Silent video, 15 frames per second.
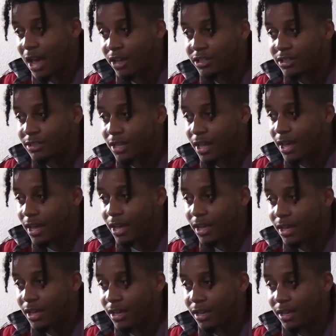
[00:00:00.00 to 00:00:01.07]
I was
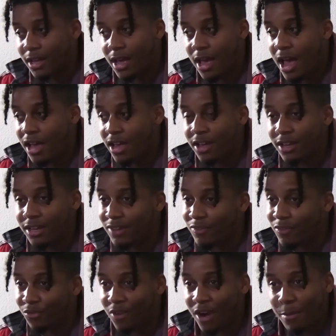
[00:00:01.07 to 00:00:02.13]
like, I couldn't
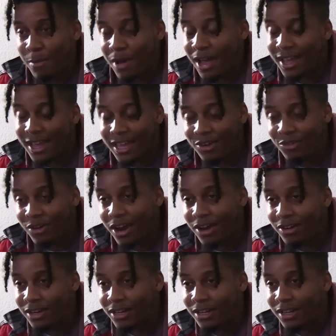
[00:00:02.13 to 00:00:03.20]
even wrap my head
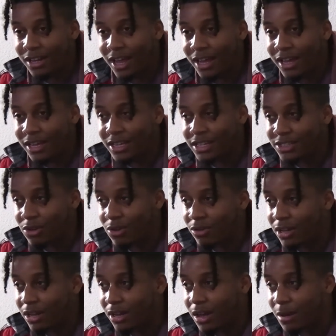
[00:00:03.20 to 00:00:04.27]
around it. Like, he's
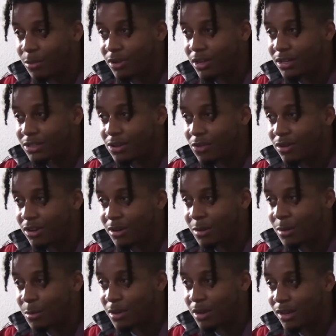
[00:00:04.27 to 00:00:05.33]
only a couple years older
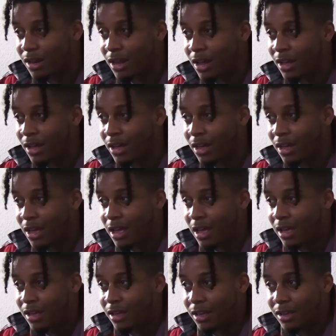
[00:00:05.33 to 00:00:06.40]
than me, like
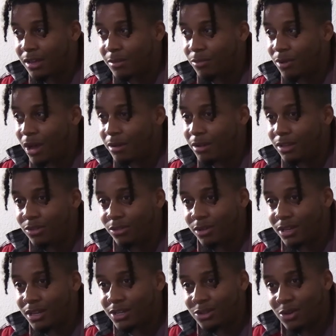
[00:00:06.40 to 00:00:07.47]
probably
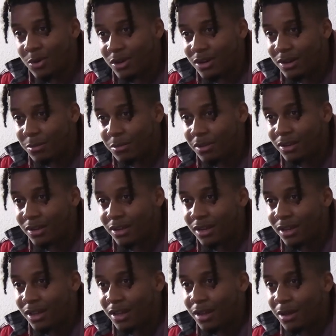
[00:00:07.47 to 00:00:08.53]
three years older than me.
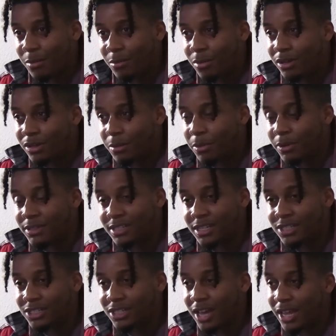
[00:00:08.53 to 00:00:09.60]
But the
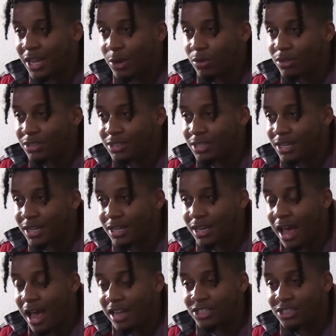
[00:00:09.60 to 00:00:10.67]
position that he was
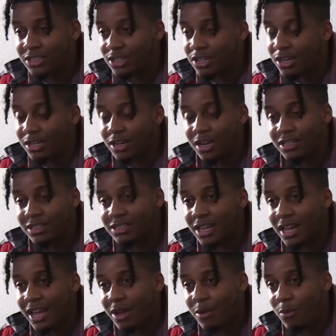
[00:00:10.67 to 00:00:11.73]
in, I just couldn't
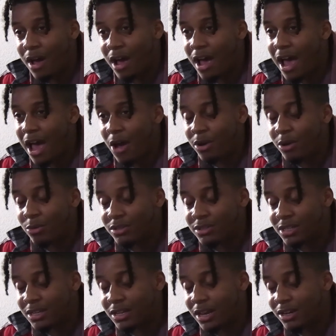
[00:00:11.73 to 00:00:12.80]
understand how he
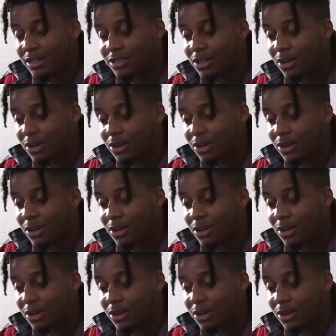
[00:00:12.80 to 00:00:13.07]
was in there.